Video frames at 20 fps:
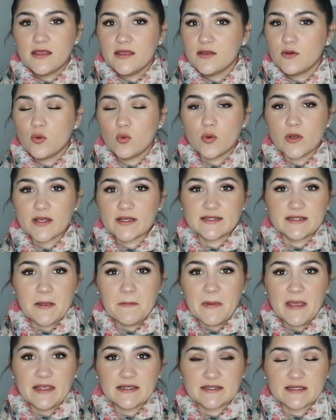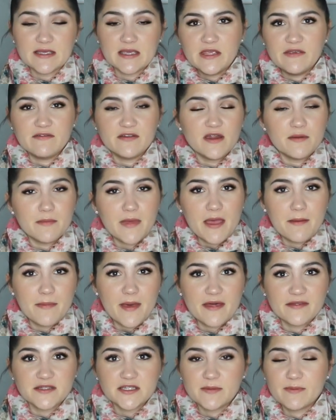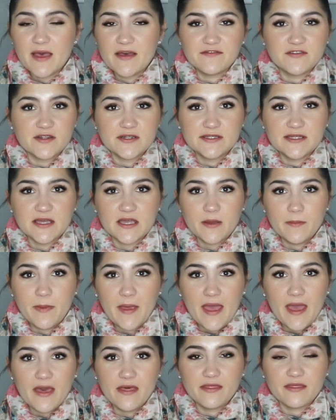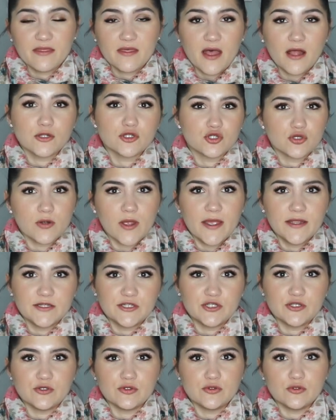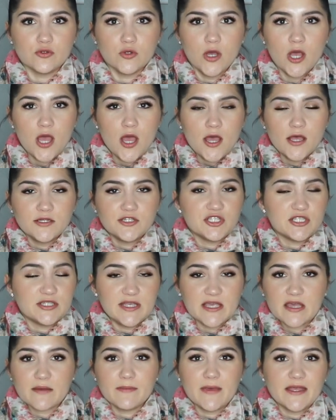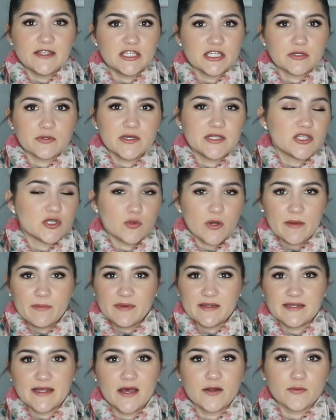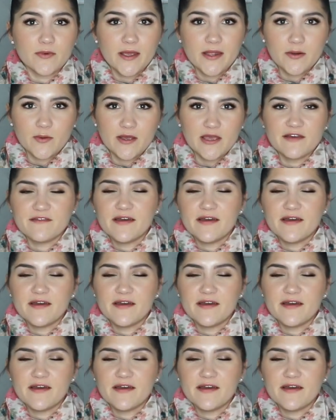It works amazing. Even on my bathtub, after I'll take a bath, I'll try to just take a magic eraser, wipe it down right away.